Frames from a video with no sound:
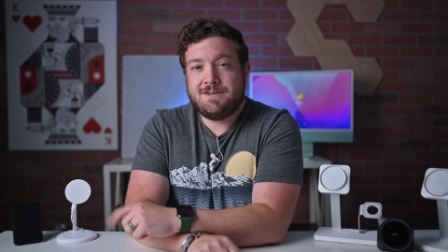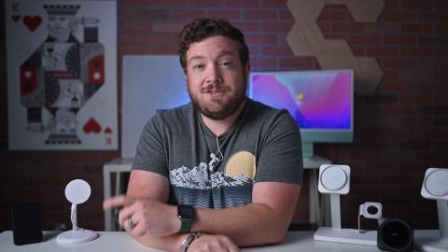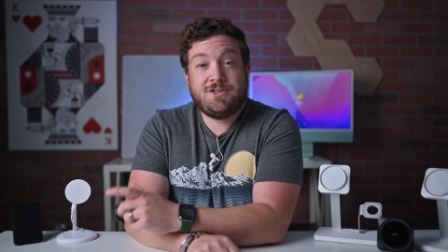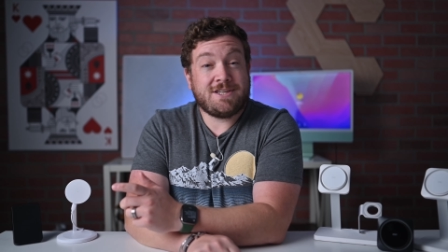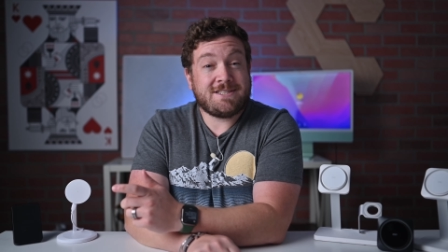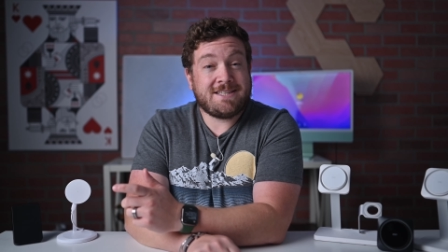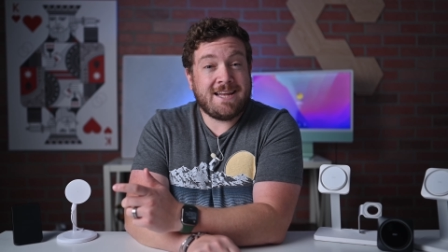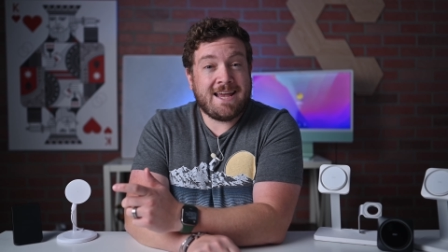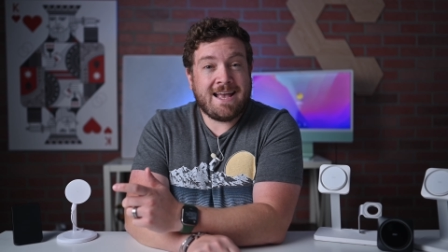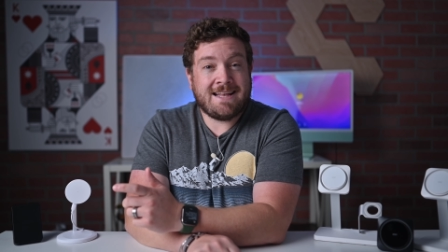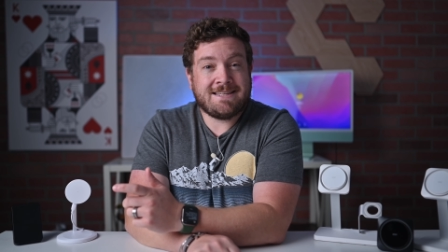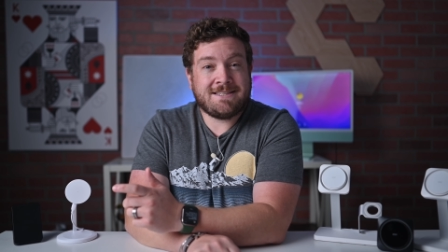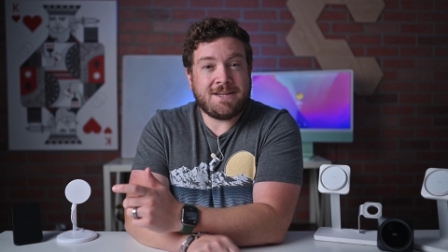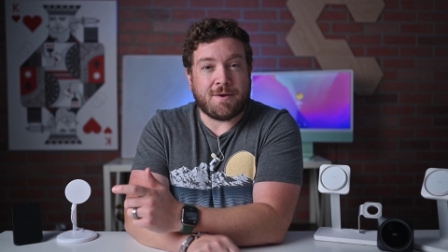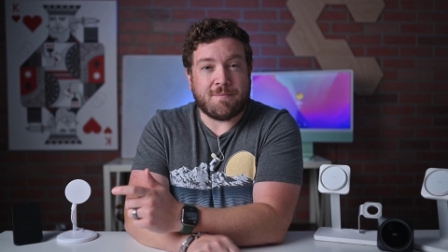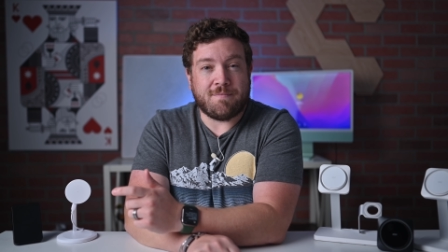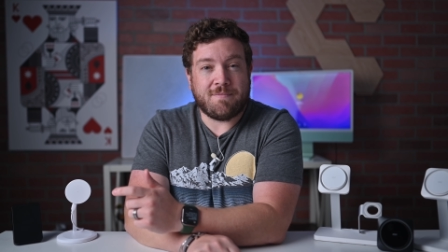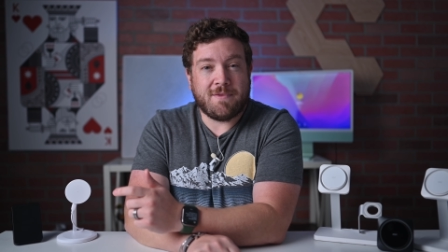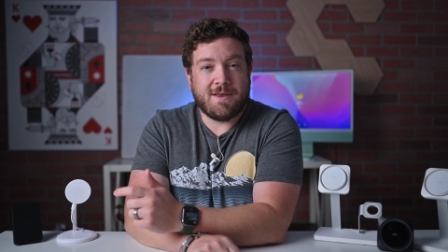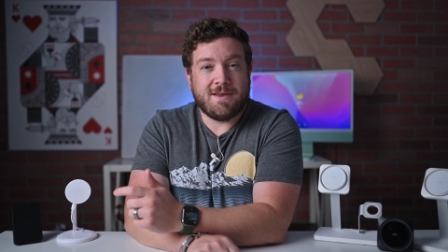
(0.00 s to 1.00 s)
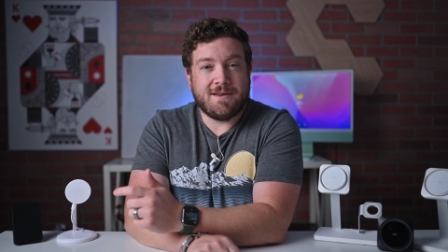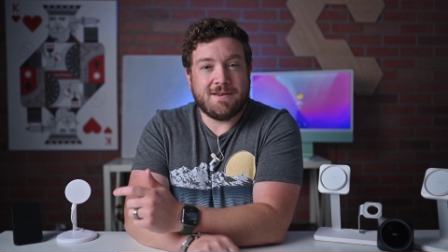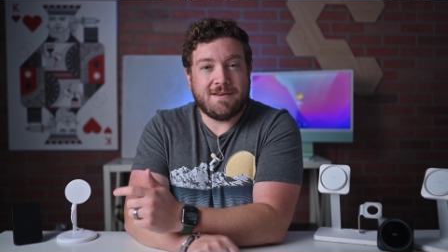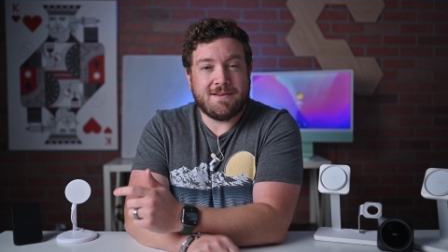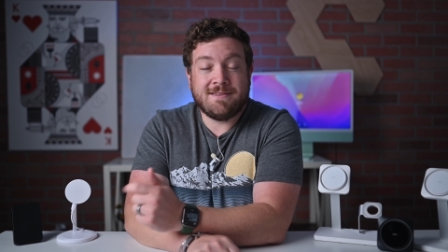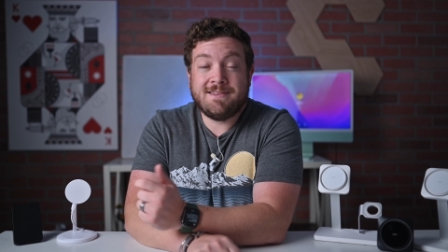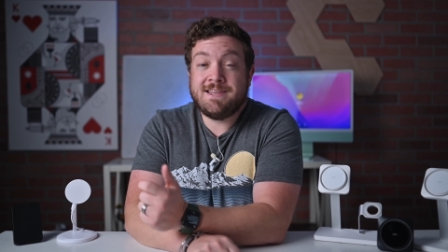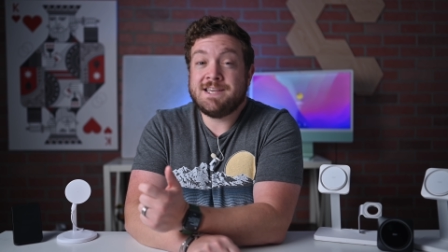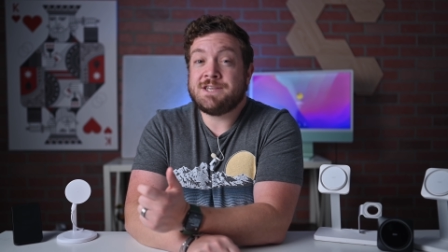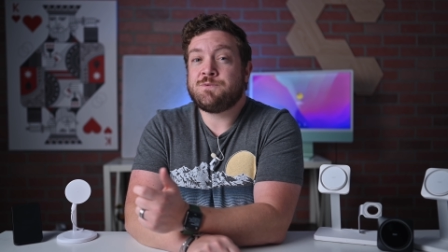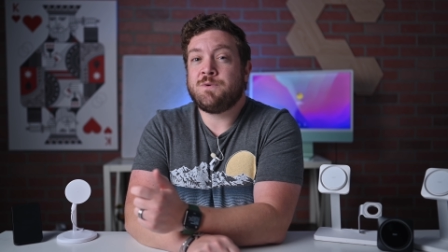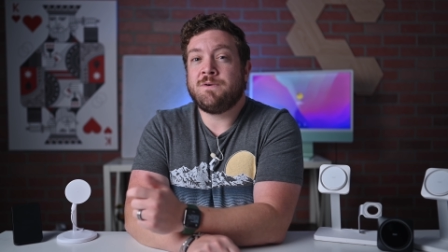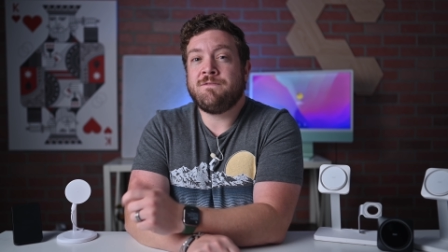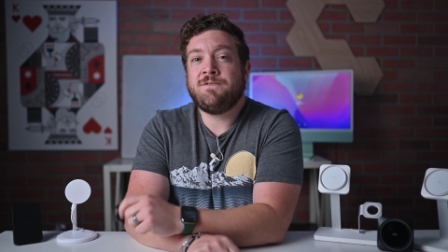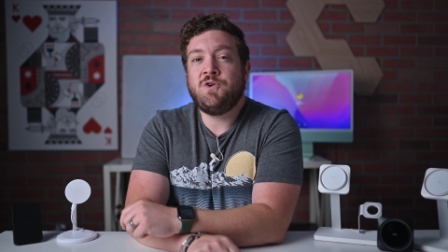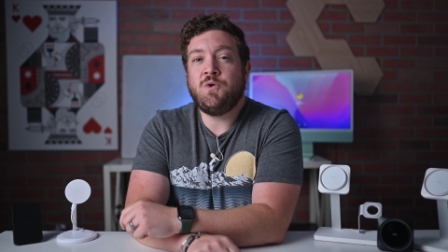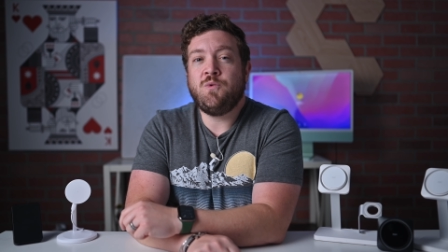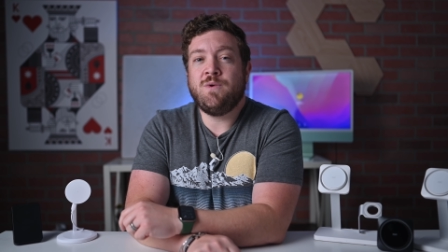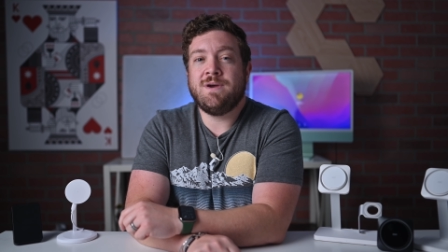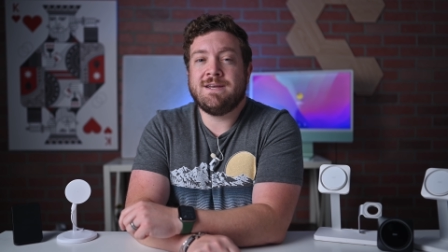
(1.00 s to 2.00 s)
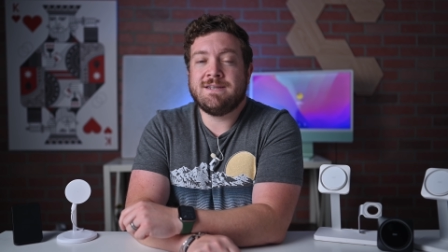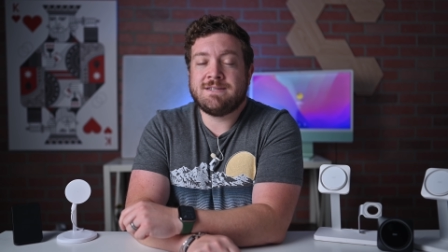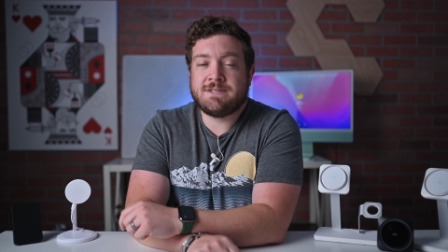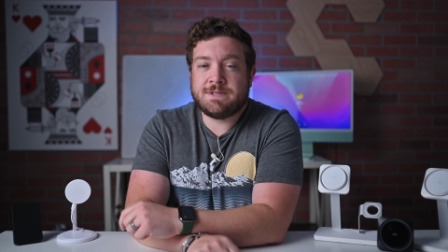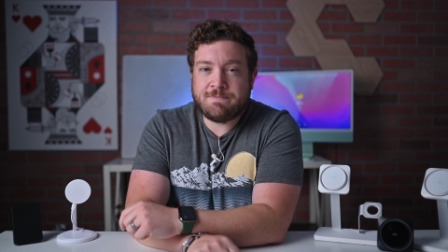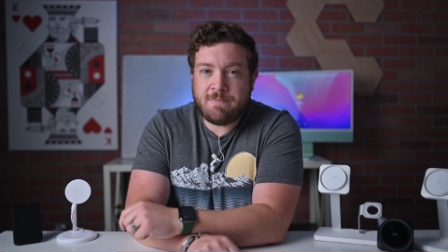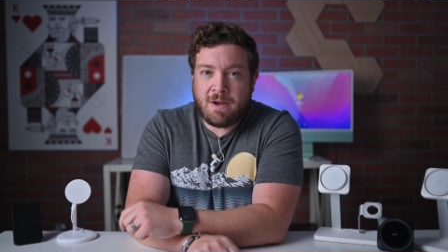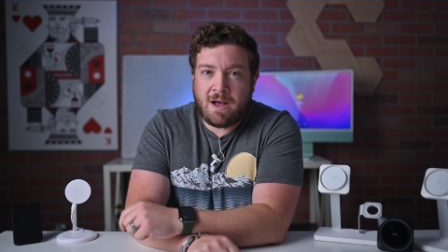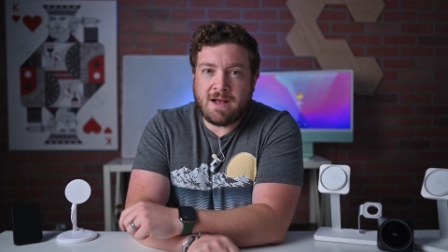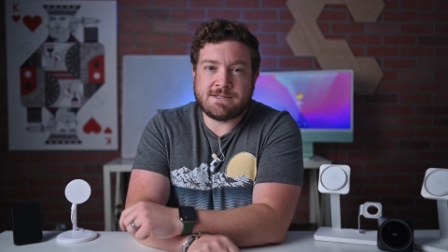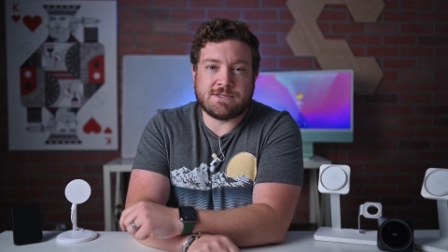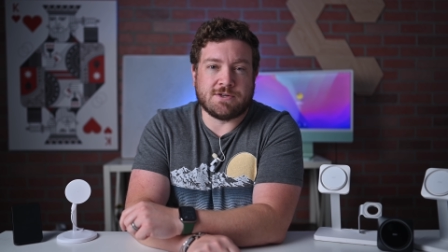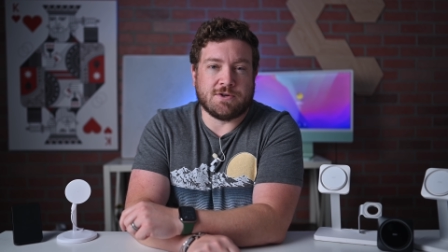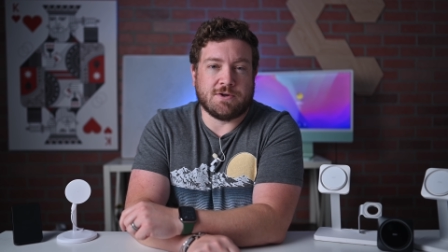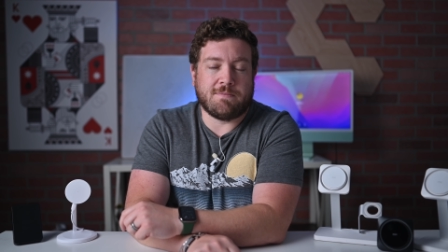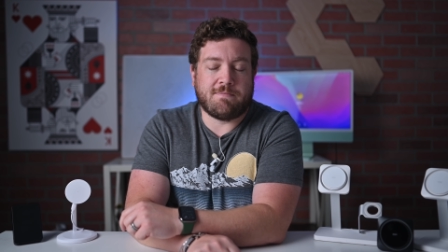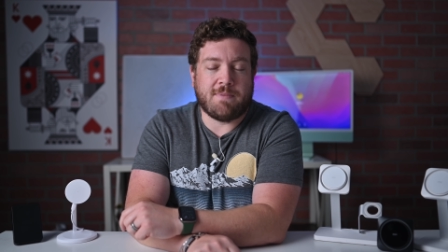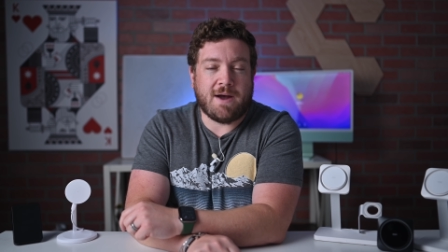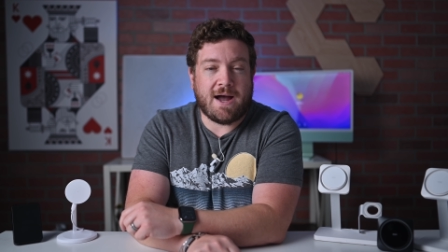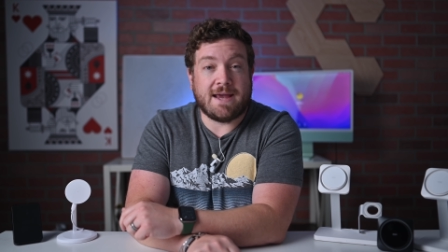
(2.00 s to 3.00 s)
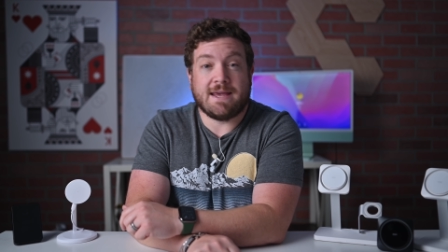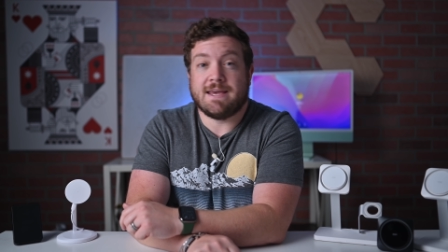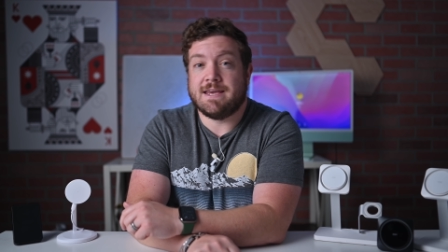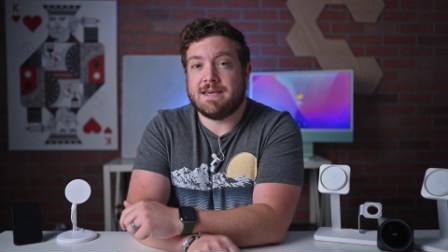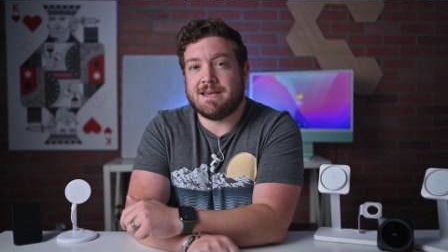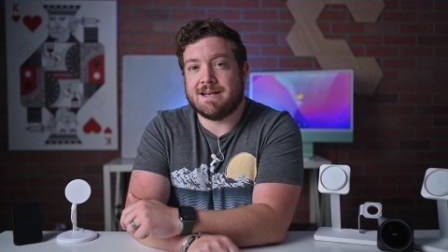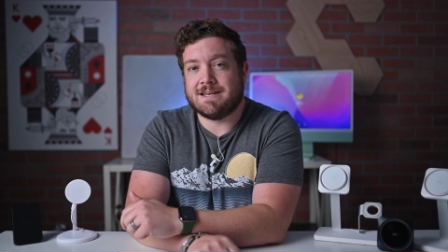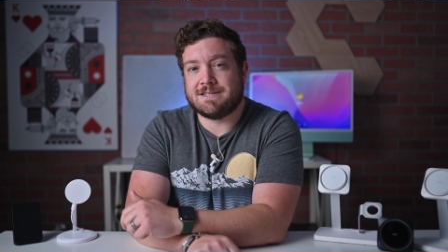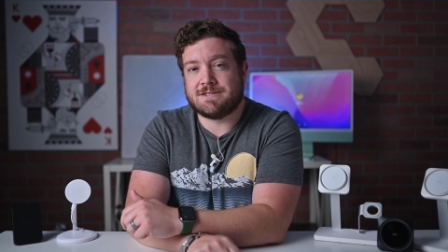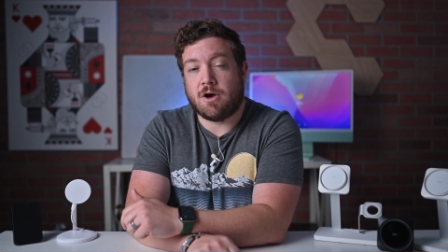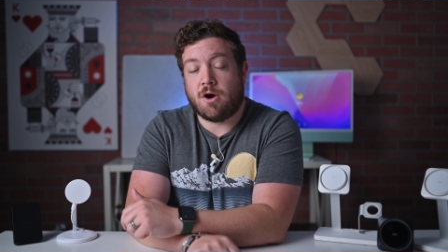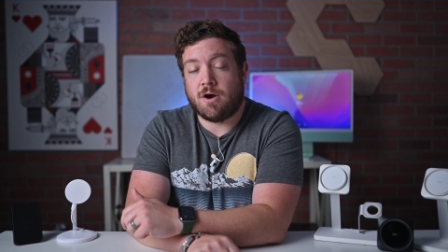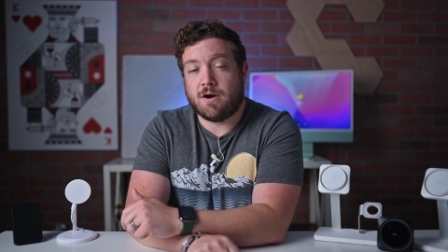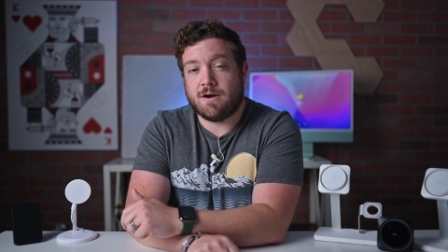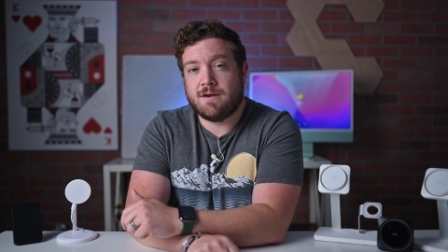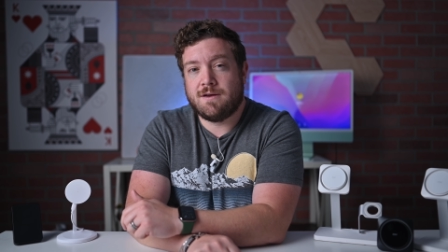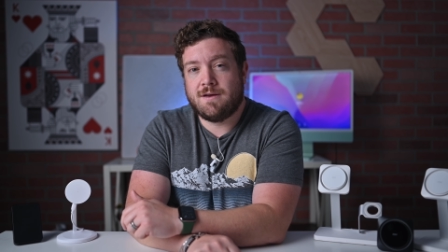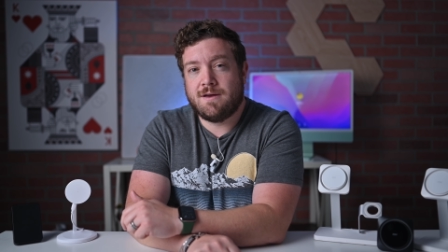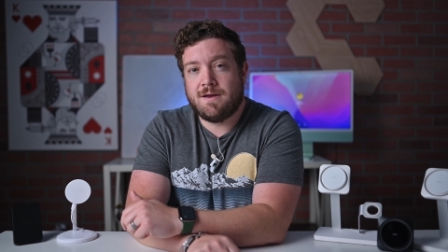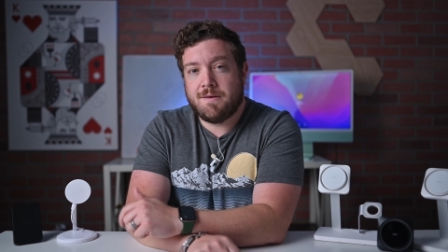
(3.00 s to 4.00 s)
Just a heads up, this review is sponsored by ESR,